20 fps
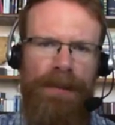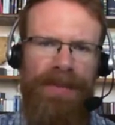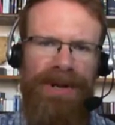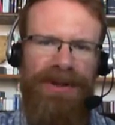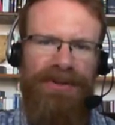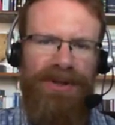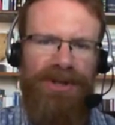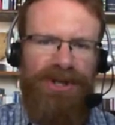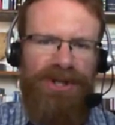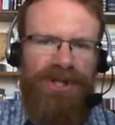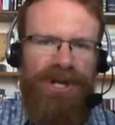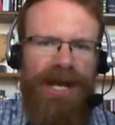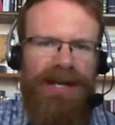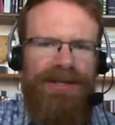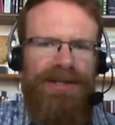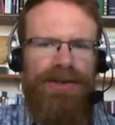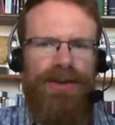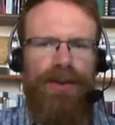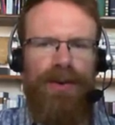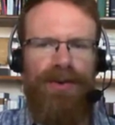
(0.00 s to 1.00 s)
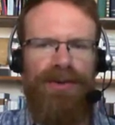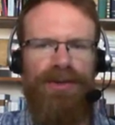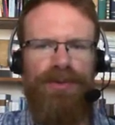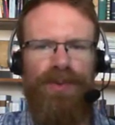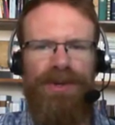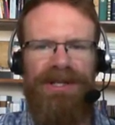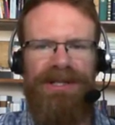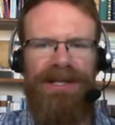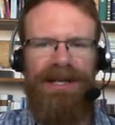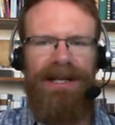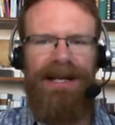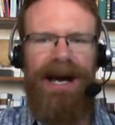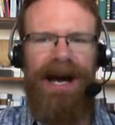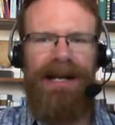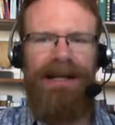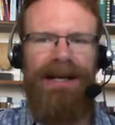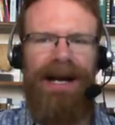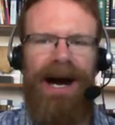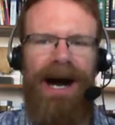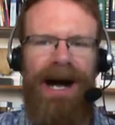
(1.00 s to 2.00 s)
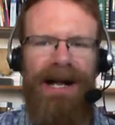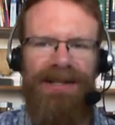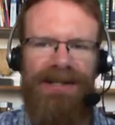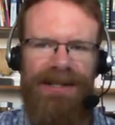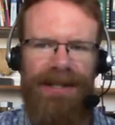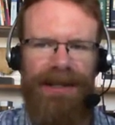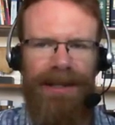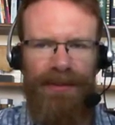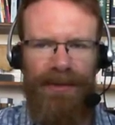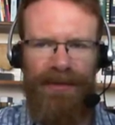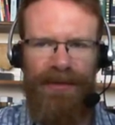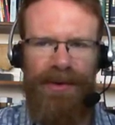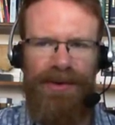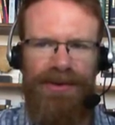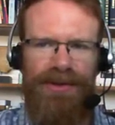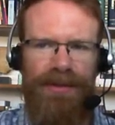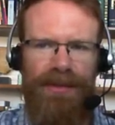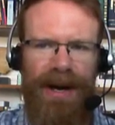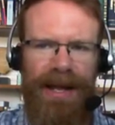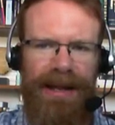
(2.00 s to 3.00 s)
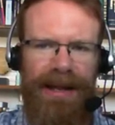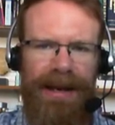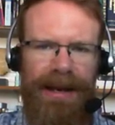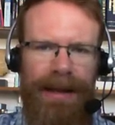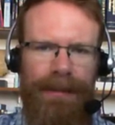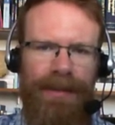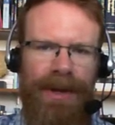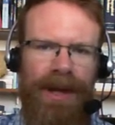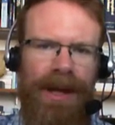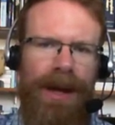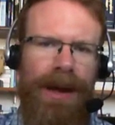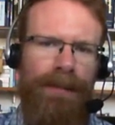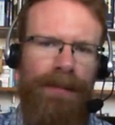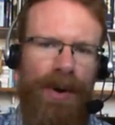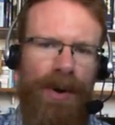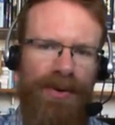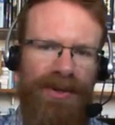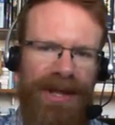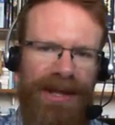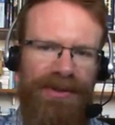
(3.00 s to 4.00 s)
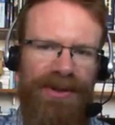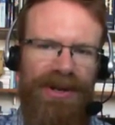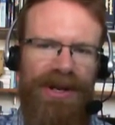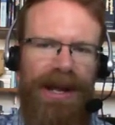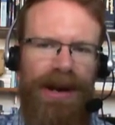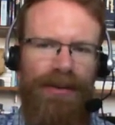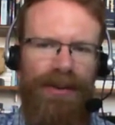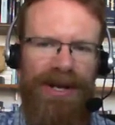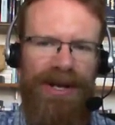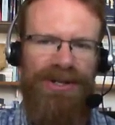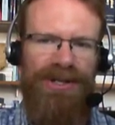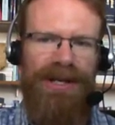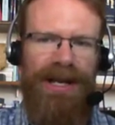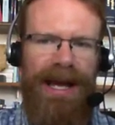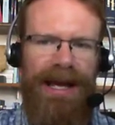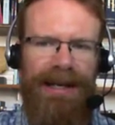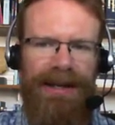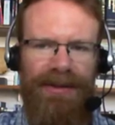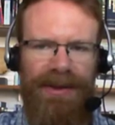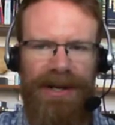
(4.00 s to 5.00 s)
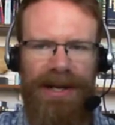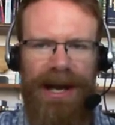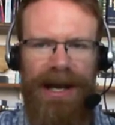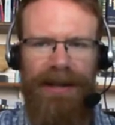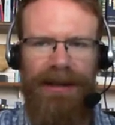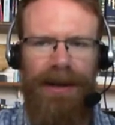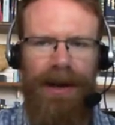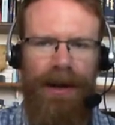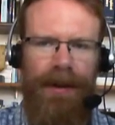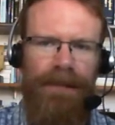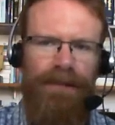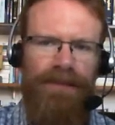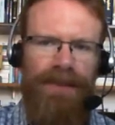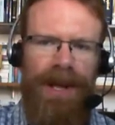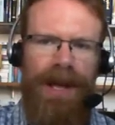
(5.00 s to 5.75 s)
But in the J source, we see God constantly referred to by that name, both in the narration and in the dialogue.